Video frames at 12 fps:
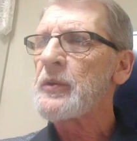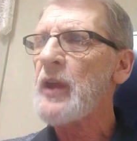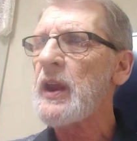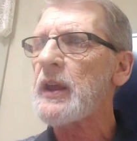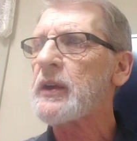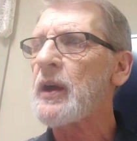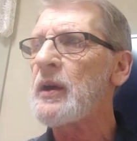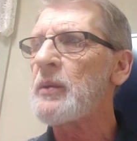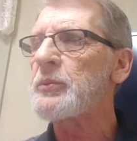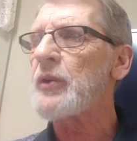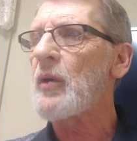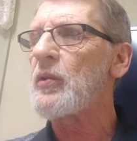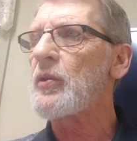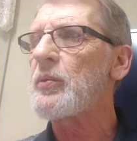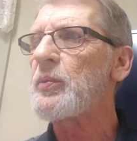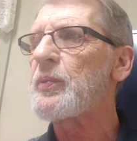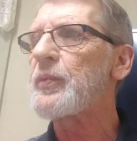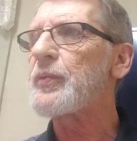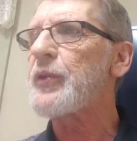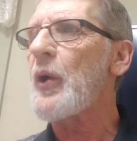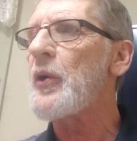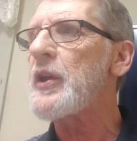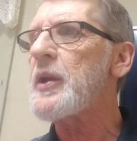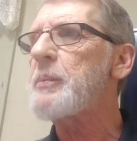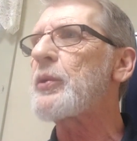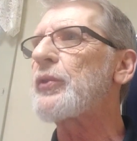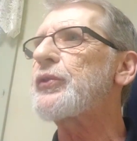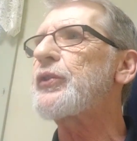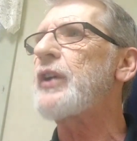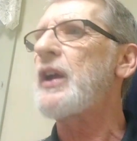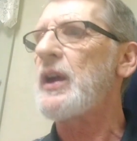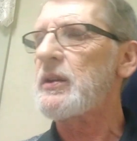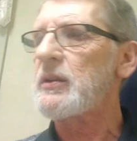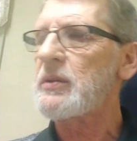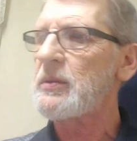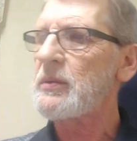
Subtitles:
Yet it comes over 30%